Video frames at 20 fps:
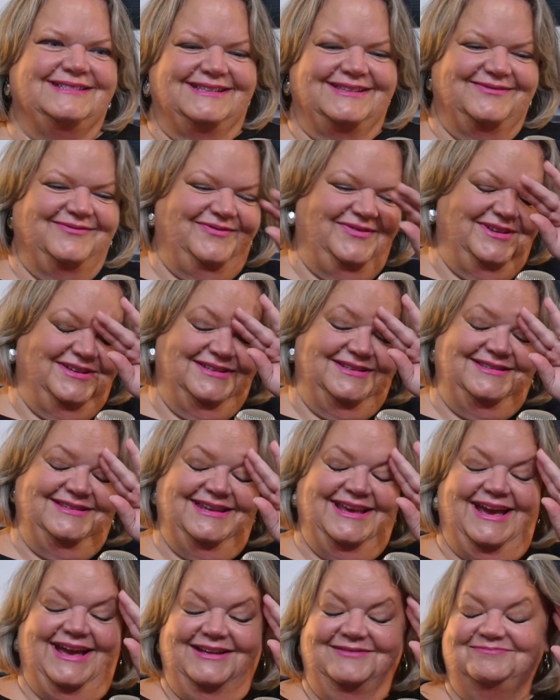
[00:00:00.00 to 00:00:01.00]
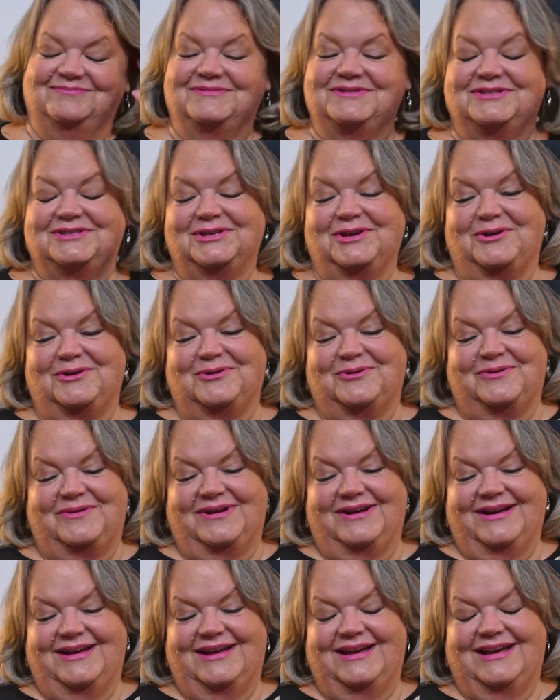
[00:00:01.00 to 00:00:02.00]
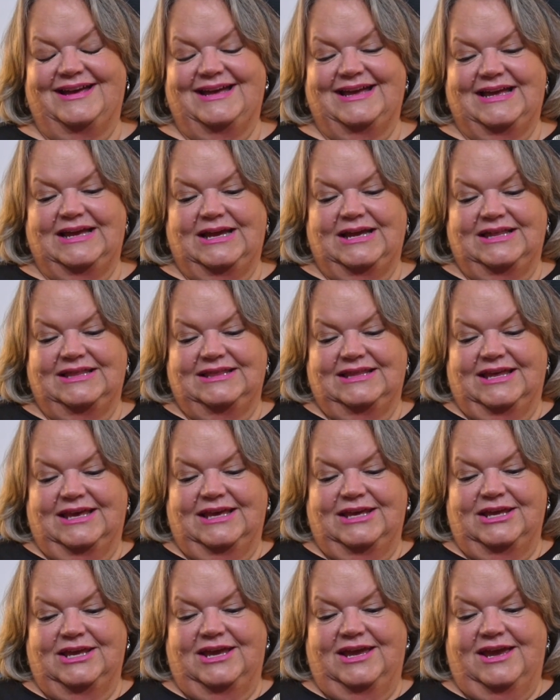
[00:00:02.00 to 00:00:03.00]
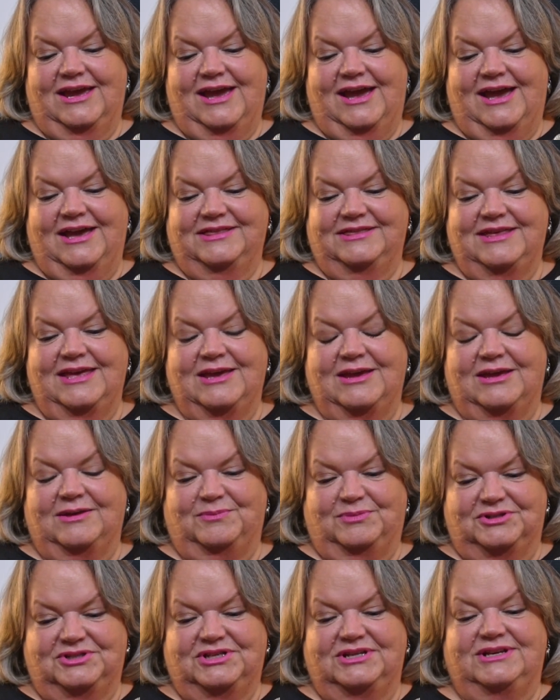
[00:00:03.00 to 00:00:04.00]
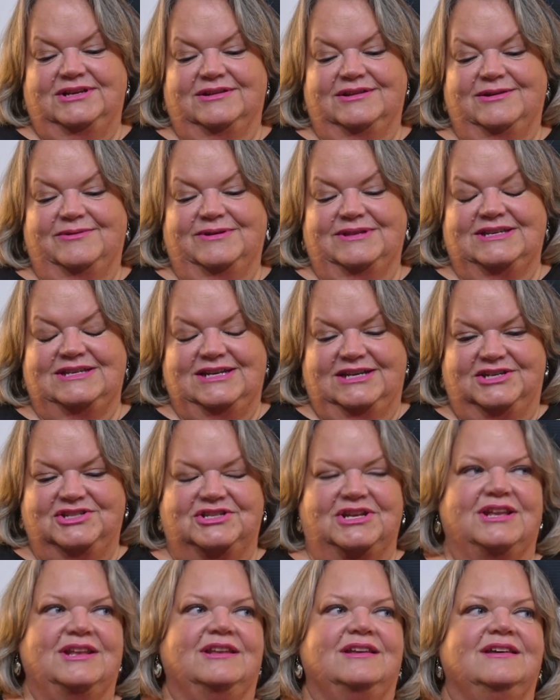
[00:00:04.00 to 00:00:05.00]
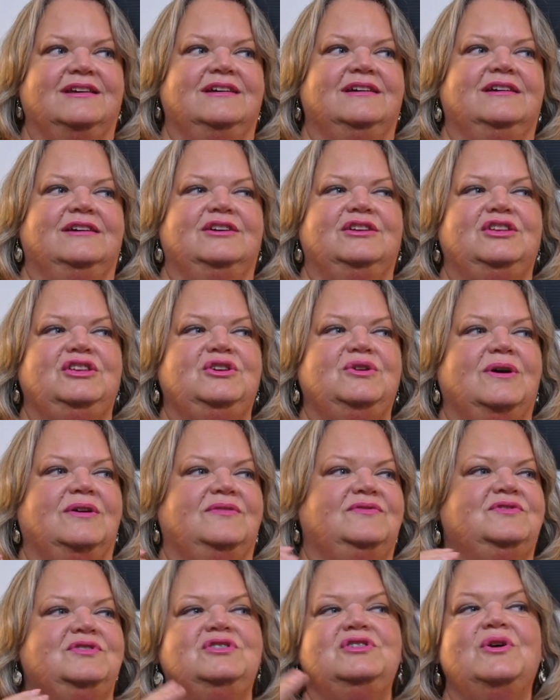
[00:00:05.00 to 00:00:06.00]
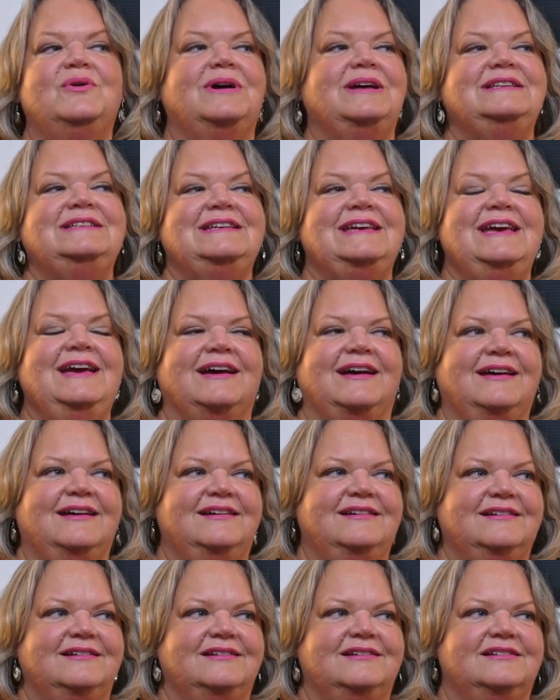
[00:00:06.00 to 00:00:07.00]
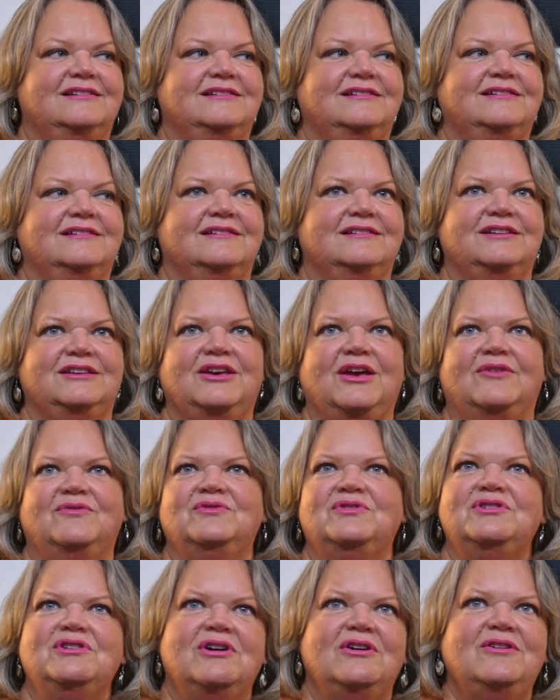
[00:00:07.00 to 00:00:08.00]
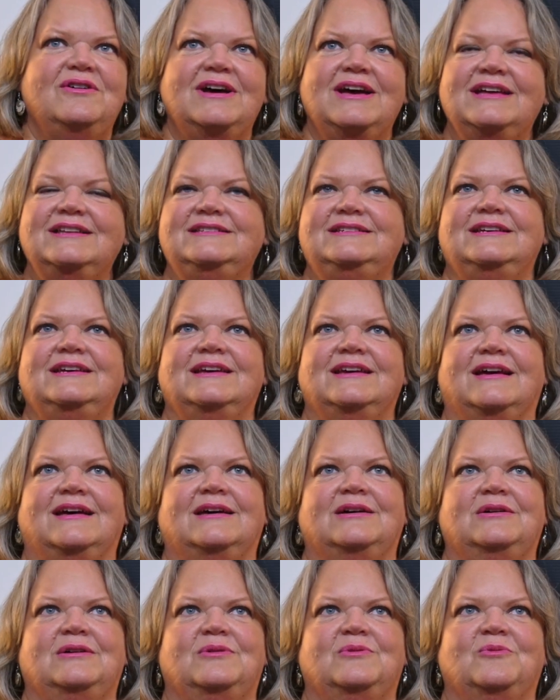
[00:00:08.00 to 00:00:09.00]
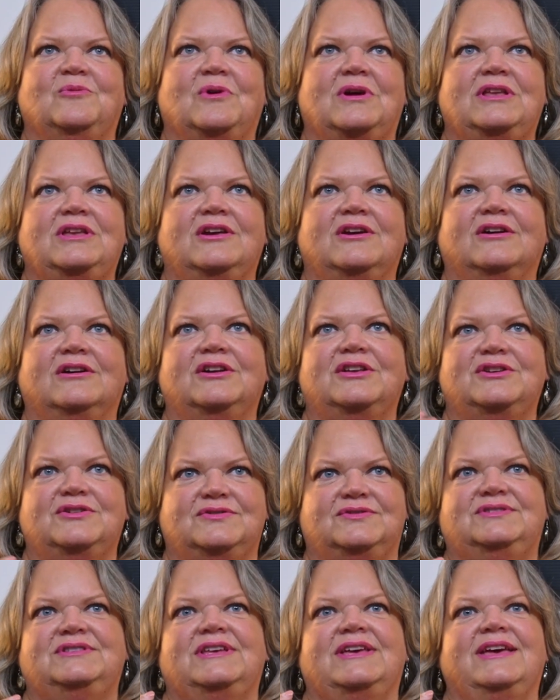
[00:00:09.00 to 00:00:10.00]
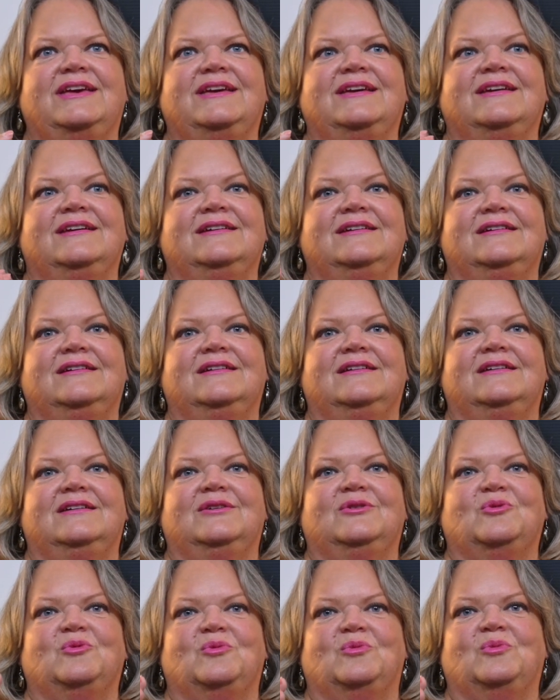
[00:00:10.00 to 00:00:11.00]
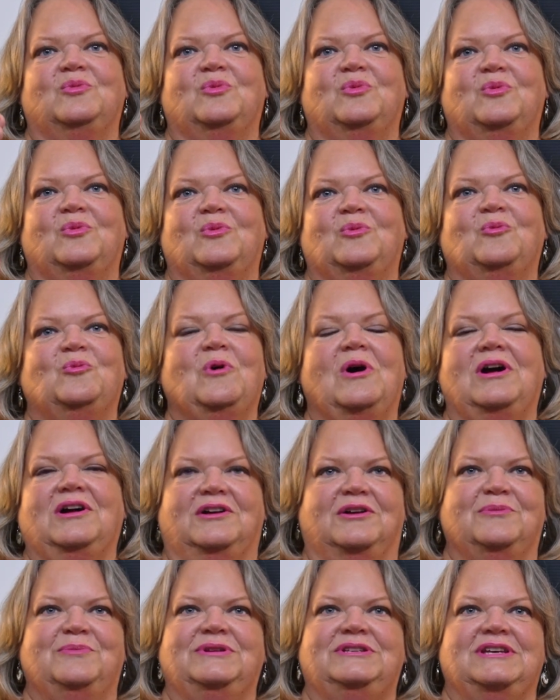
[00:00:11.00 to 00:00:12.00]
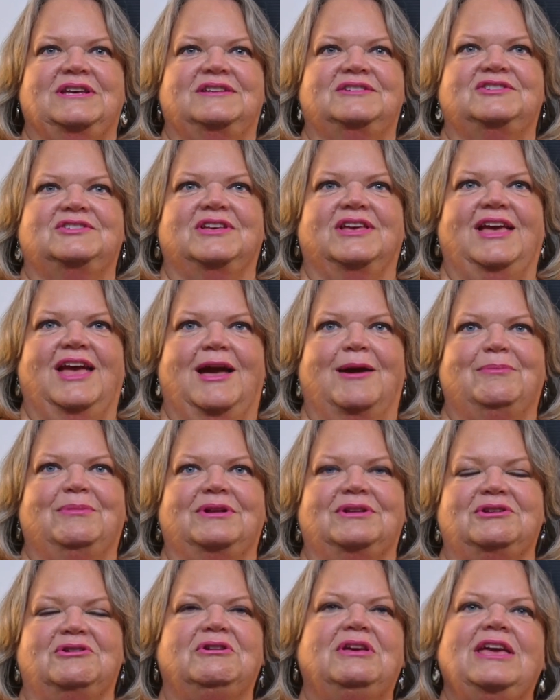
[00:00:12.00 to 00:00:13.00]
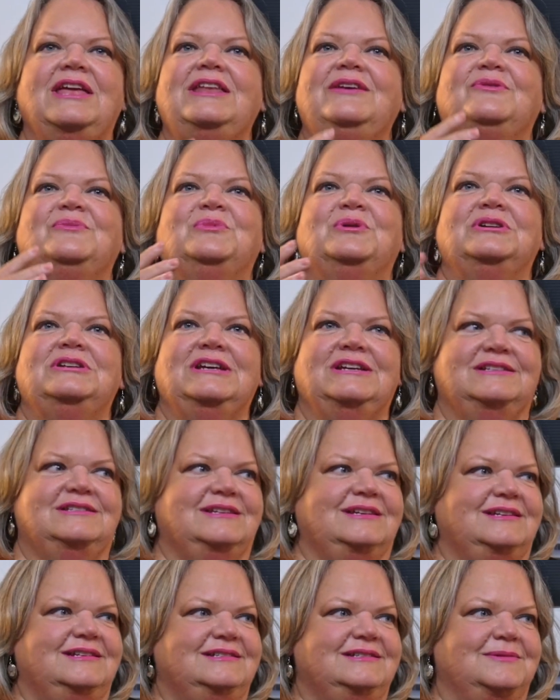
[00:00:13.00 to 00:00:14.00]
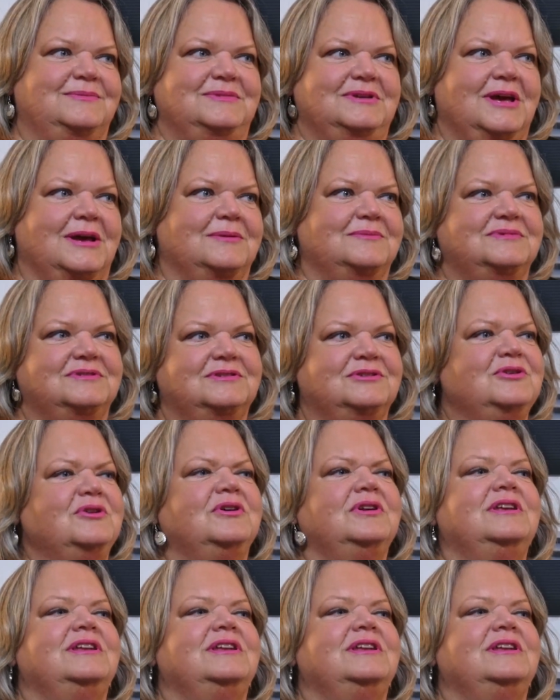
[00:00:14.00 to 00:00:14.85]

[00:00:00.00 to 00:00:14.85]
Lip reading: Phil, yeah. So I think particularly with addiction, you have no idea. You have no idea when you're using what could potentially happen. You can't even predict it sometimes. You could have